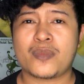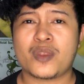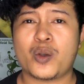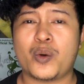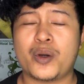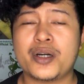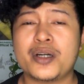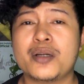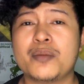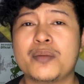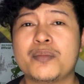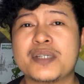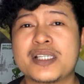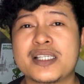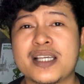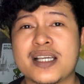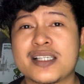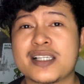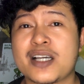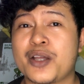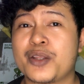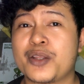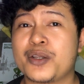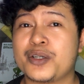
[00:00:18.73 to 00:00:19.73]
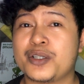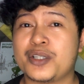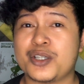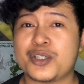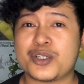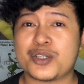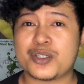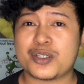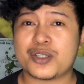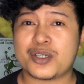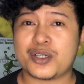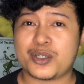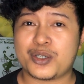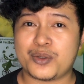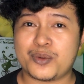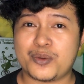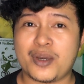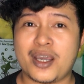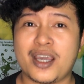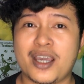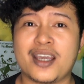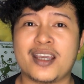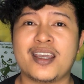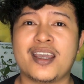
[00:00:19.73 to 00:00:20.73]
what are the mistakes other teachers are
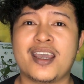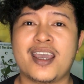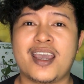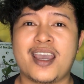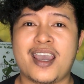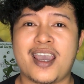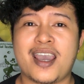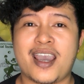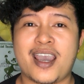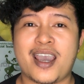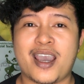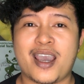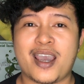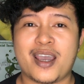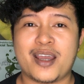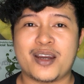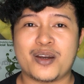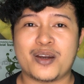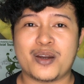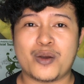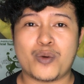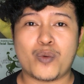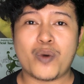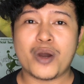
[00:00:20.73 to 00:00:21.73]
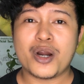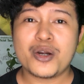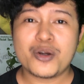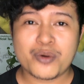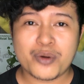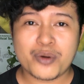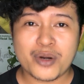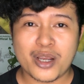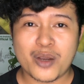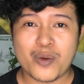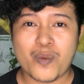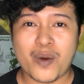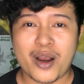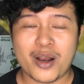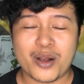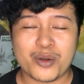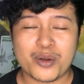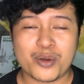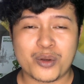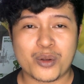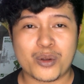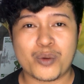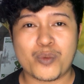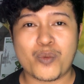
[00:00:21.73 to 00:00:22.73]
doing and wondering
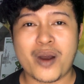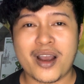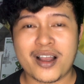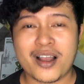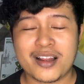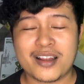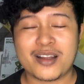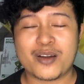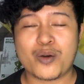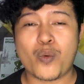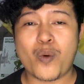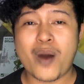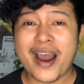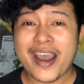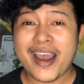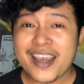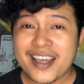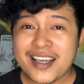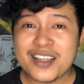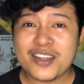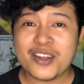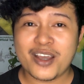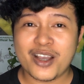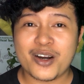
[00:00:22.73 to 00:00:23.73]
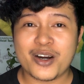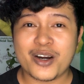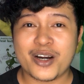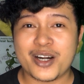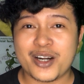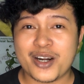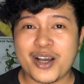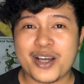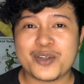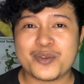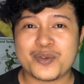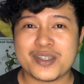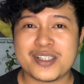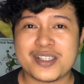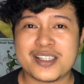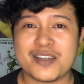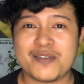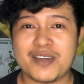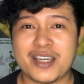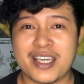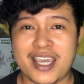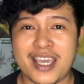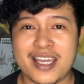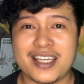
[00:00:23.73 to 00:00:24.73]
why they are not
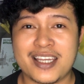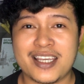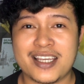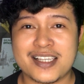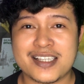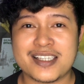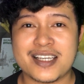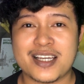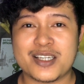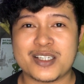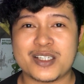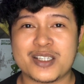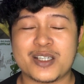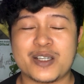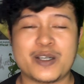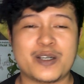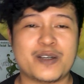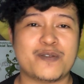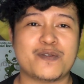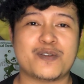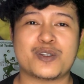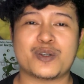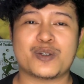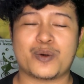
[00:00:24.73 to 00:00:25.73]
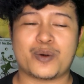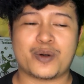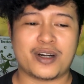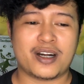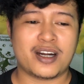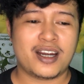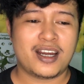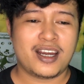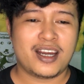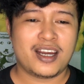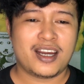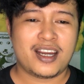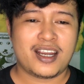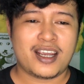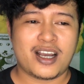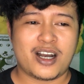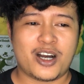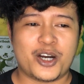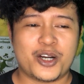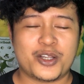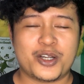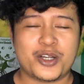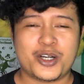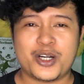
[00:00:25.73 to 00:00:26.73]
receiving any incentives, or
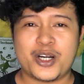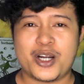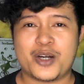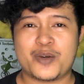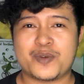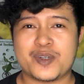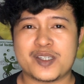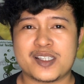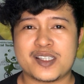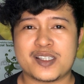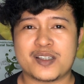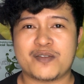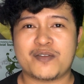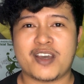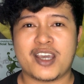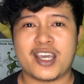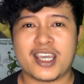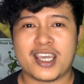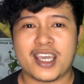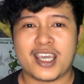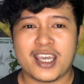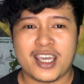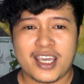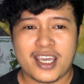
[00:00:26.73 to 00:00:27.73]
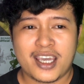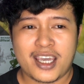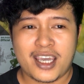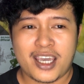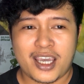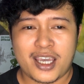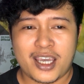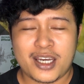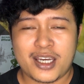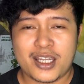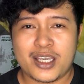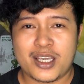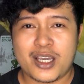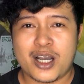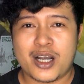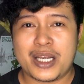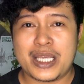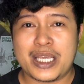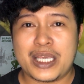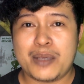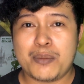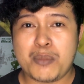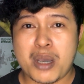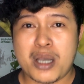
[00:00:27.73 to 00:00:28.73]
they're not receiving any
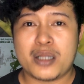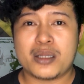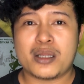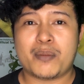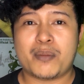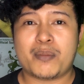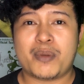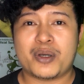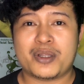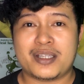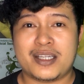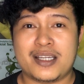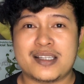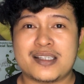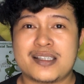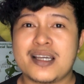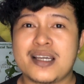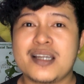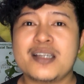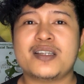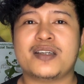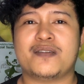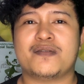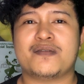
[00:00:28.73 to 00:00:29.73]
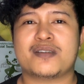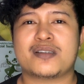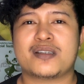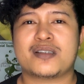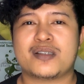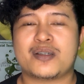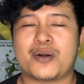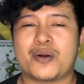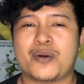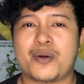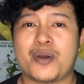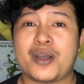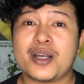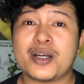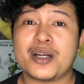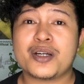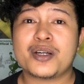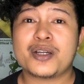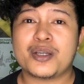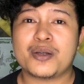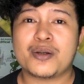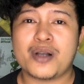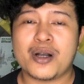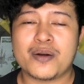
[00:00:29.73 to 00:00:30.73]
email about the incentives. So
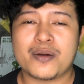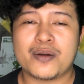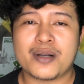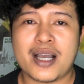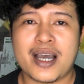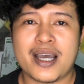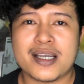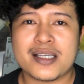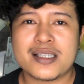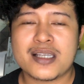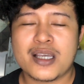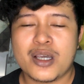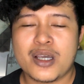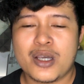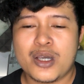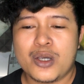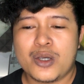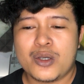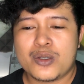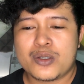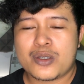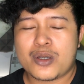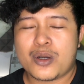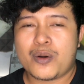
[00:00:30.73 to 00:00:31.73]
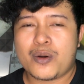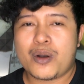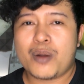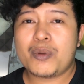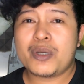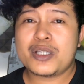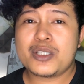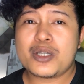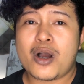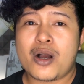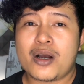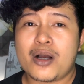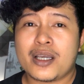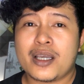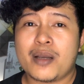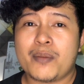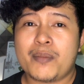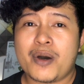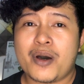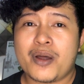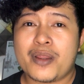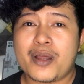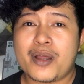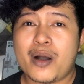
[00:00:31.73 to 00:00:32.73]
here you go, guys. So I'll be talking
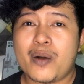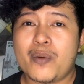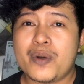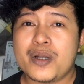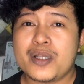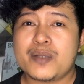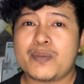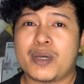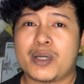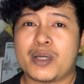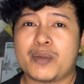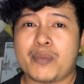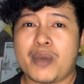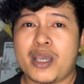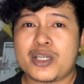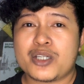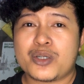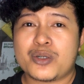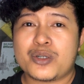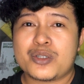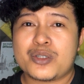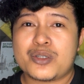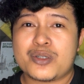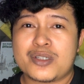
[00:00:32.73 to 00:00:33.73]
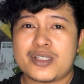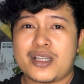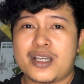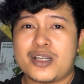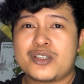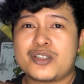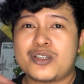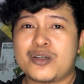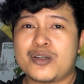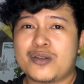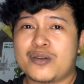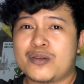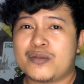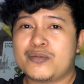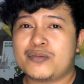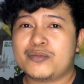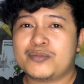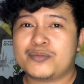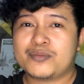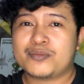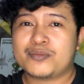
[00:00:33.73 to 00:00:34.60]
about that ones, but make sure to stay tuned.